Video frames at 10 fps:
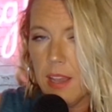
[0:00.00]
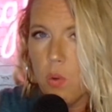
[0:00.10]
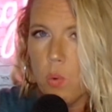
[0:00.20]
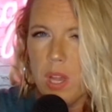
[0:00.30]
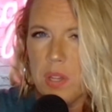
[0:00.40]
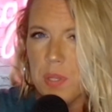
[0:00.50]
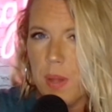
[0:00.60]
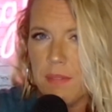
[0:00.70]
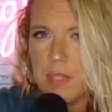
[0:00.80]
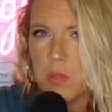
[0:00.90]
We also
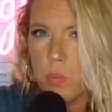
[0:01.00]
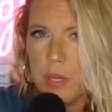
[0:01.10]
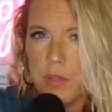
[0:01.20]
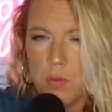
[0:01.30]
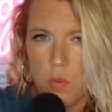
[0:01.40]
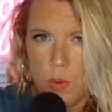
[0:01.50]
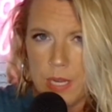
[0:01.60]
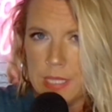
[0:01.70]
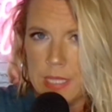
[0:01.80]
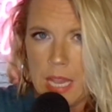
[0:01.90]
have this weird
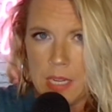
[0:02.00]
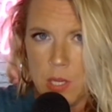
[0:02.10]
ransacked